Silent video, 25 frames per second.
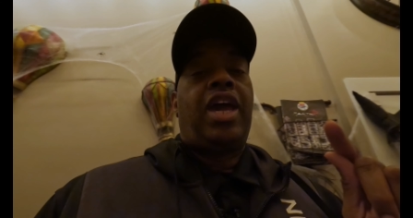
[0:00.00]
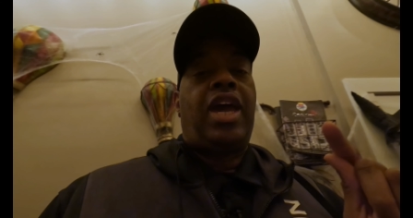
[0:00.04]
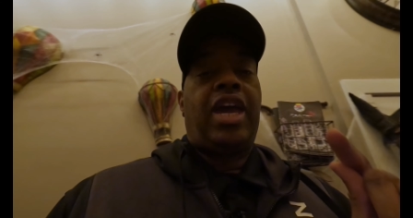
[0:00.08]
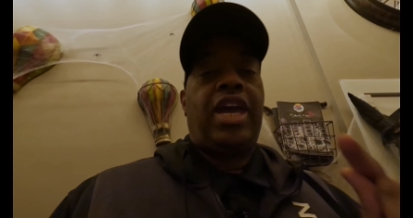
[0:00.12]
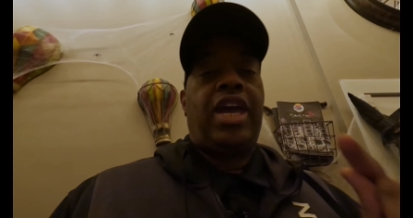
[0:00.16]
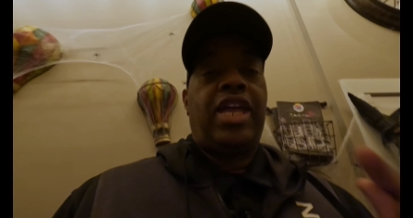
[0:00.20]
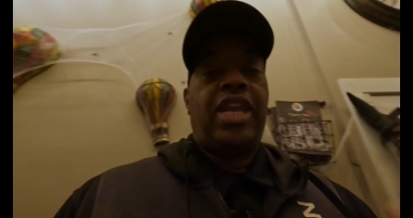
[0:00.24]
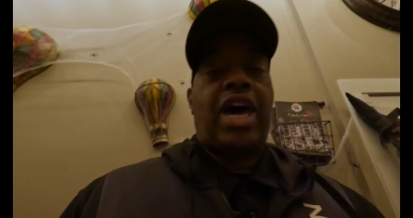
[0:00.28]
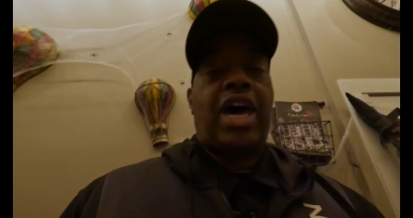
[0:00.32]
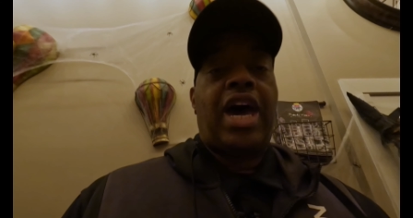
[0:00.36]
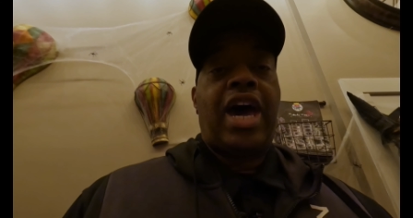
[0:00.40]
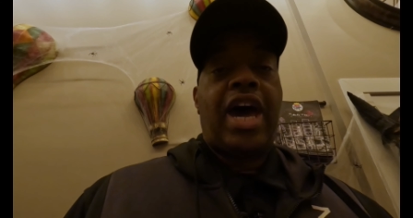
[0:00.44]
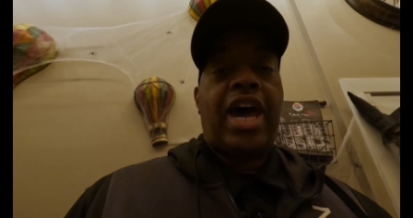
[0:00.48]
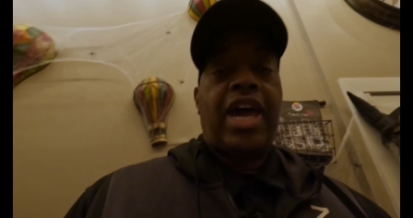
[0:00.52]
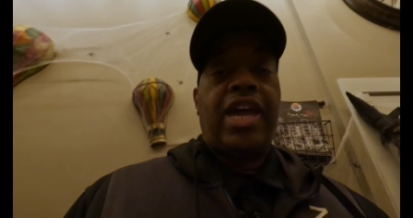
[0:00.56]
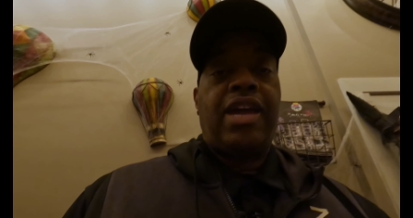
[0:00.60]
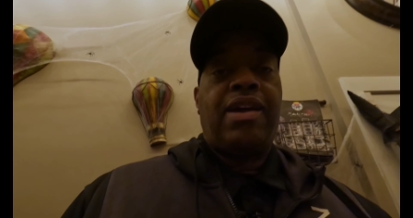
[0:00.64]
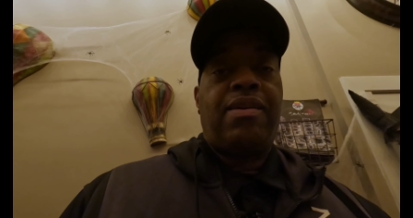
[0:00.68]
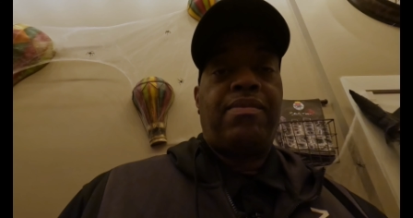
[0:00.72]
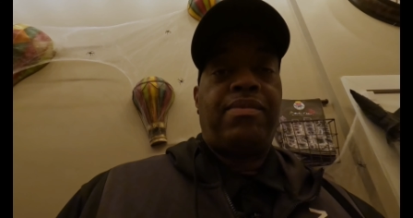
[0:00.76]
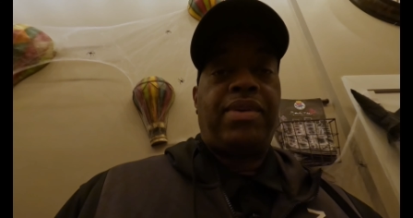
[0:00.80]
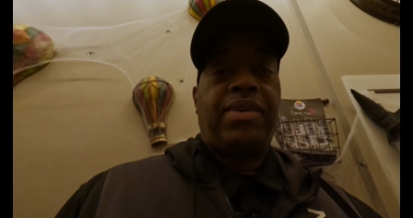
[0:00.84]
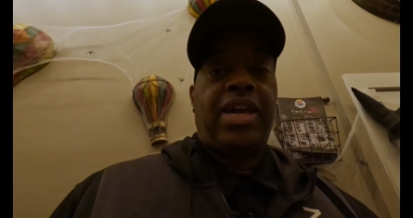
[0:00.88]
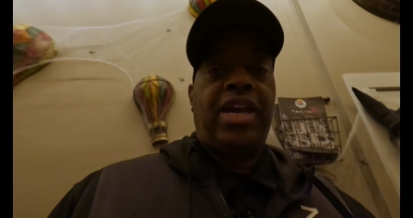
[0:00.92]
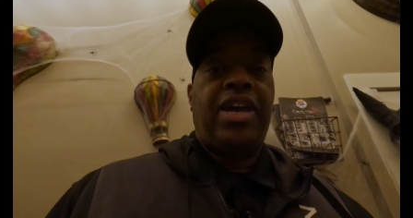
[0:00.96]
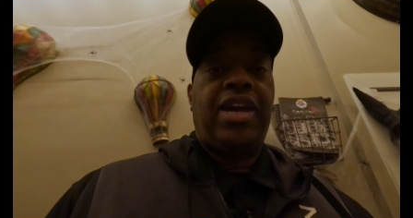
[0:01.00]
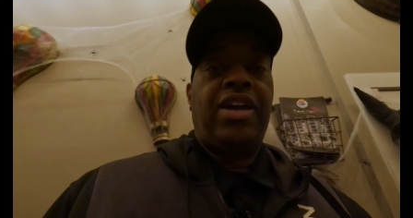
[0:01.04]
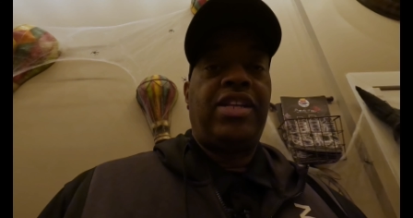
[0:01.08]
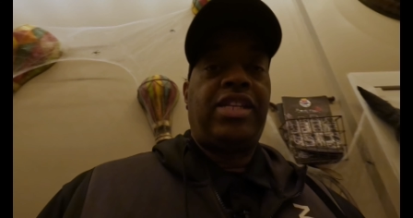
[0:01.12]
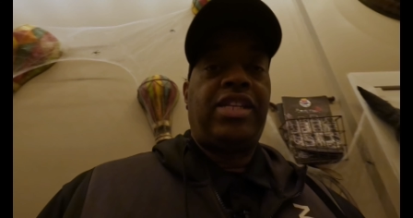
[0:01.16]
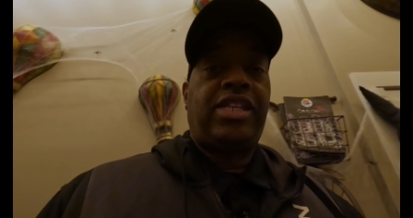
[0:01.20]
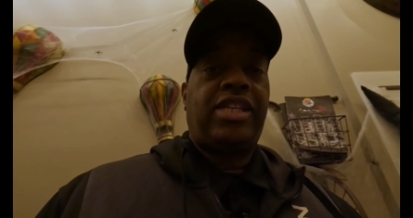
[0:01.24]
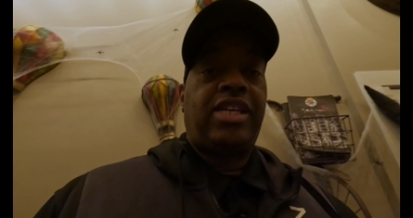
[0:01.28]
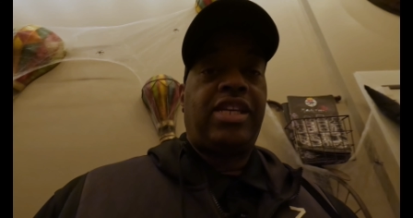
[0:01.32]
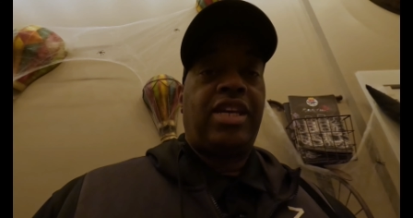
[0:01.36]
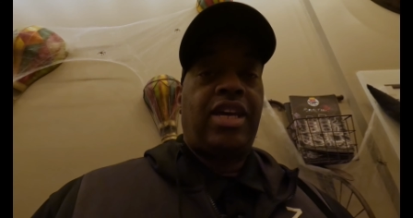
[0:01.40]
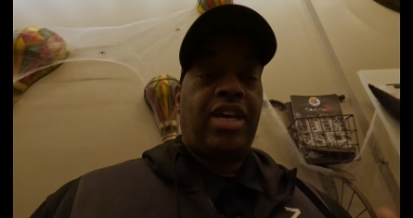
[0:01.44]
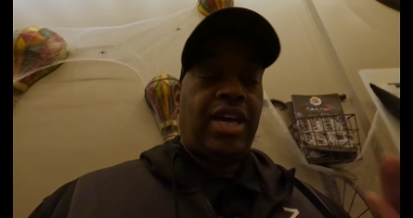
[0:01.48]
And I am here
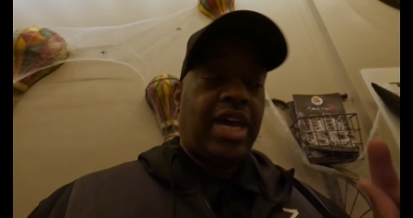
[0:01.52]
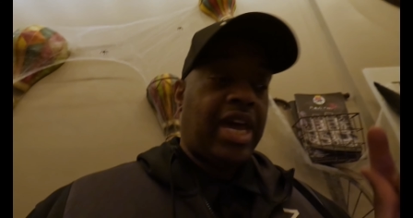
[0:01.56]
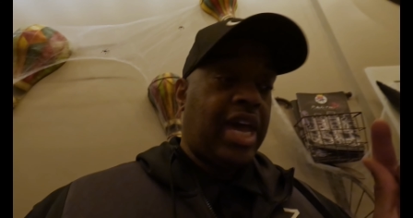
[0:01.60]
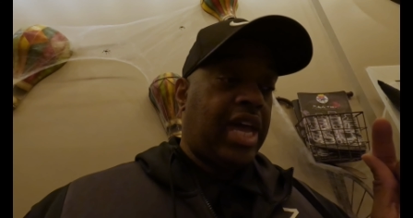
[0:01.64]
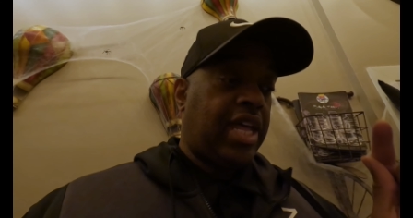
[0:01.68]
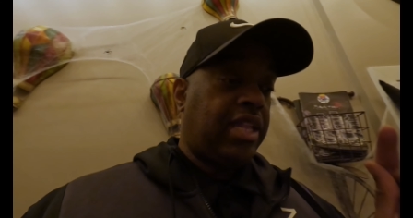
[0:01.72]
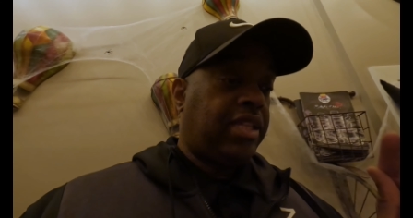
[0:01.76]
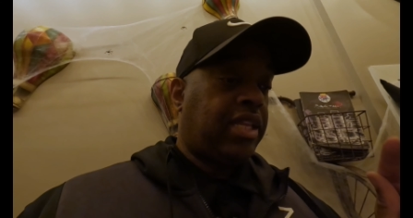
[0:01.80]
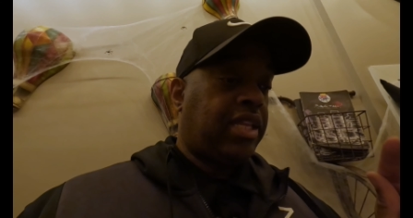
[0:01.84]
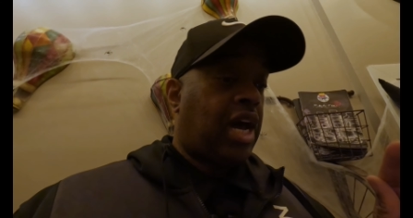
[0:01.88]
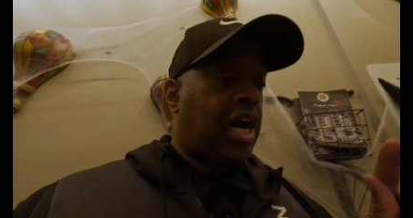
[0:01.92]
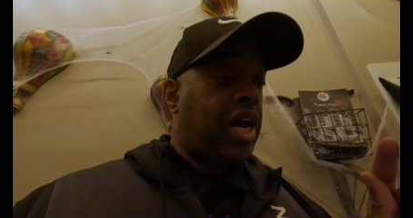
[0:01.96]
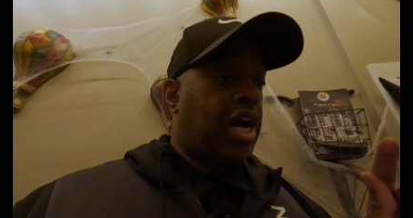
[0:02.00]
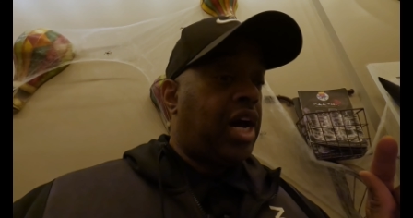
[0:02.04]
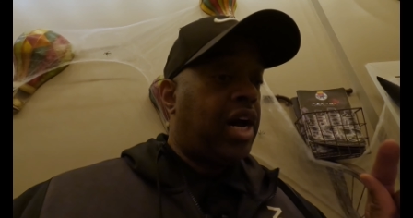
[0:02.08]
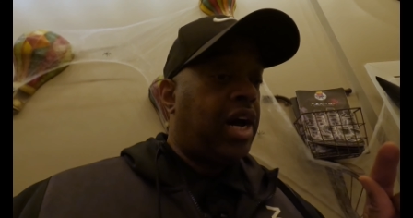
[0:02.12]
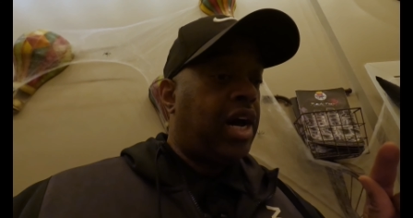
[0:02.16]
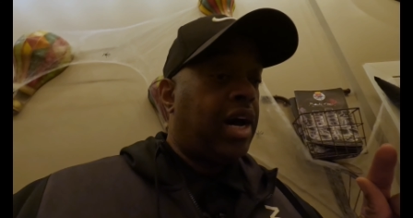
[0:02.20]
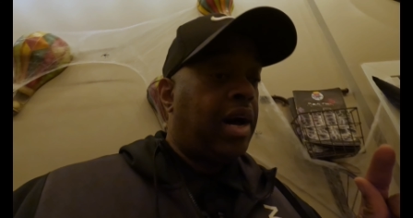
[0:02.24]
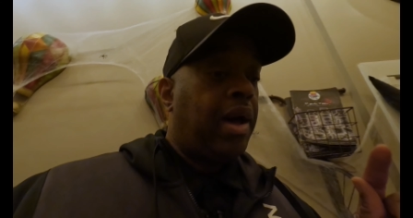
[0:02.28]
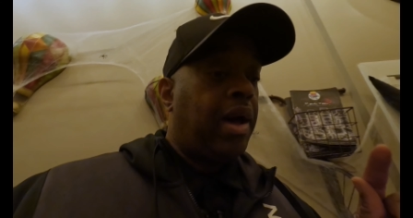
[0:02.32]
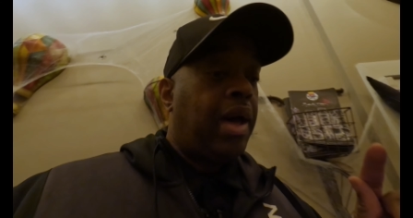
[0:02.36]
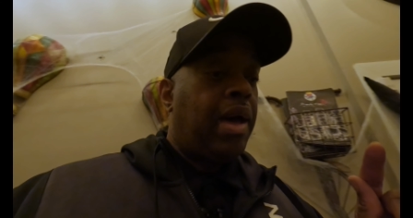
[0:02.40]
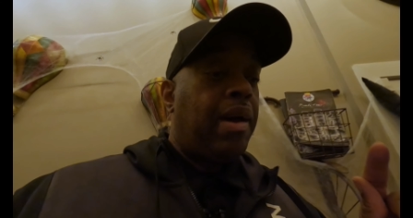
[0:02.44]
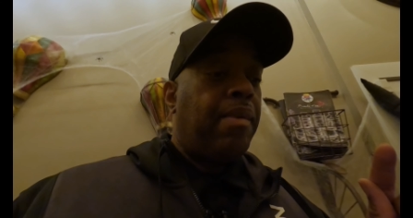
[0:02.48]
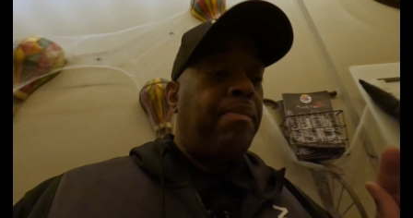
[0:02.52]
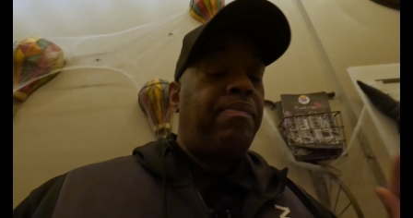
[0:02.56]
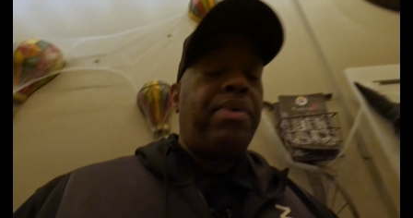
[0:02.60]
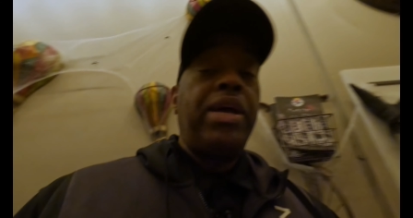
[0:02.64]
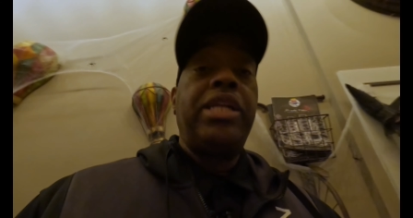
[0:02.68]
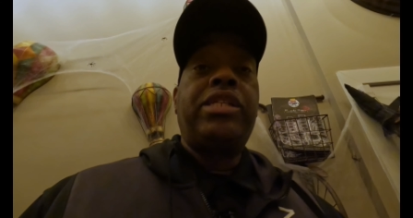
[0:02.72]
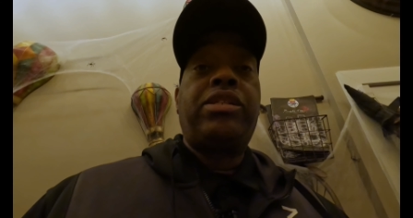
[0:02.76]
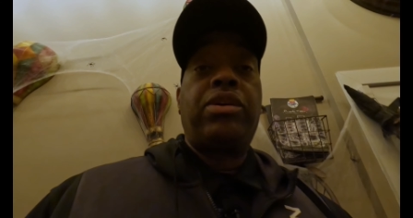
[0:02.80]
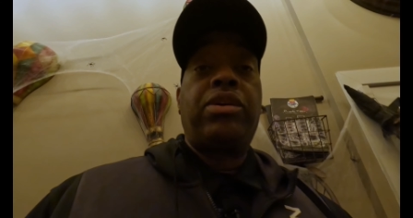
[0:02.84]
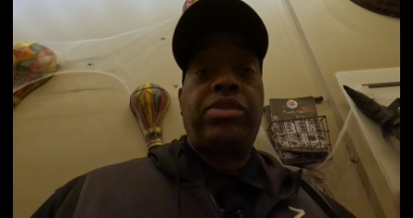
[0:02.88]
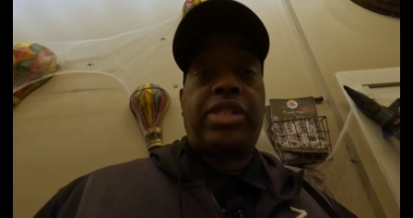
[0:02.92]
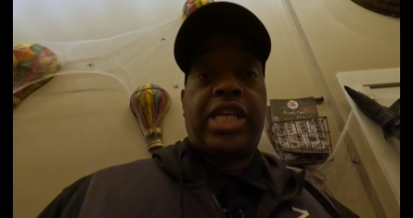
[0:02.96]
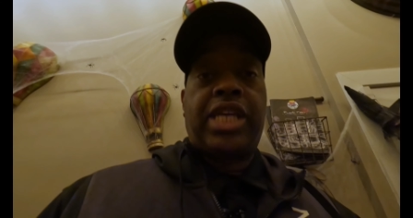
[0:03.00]
at uh,
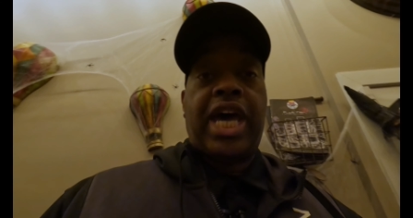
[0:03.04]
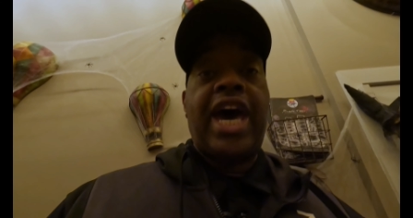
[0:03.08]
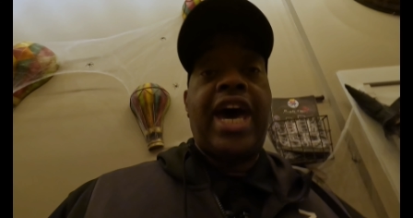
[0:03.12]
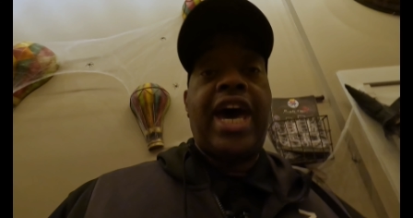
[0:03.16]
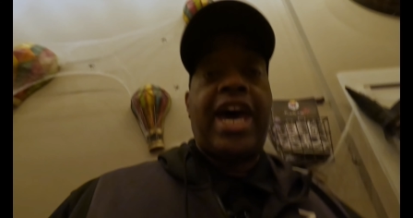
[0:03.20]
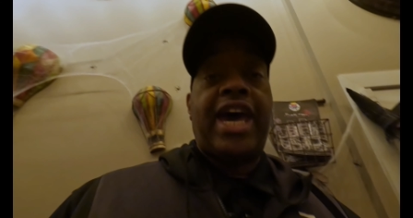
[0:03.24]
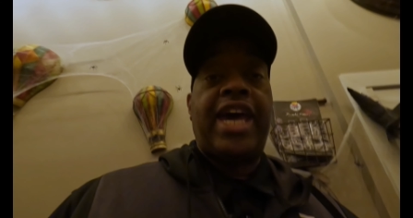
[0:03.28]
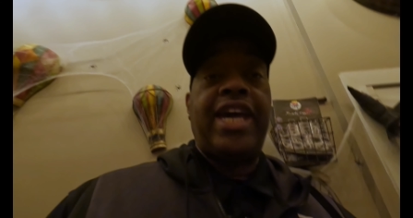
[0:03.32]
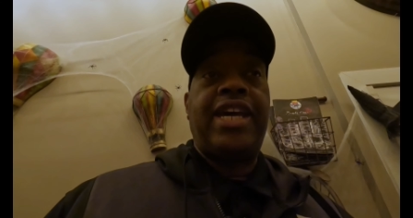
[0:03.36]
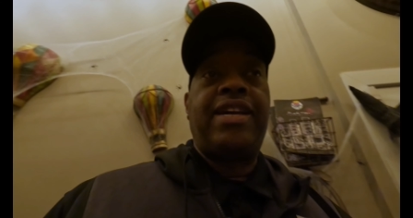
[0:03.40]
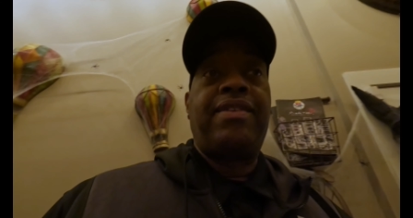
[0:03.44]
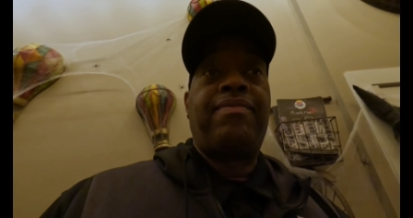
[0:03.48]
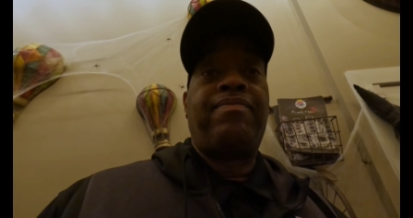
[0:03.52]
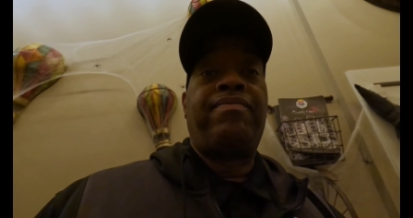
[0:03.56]
Pinto Thai.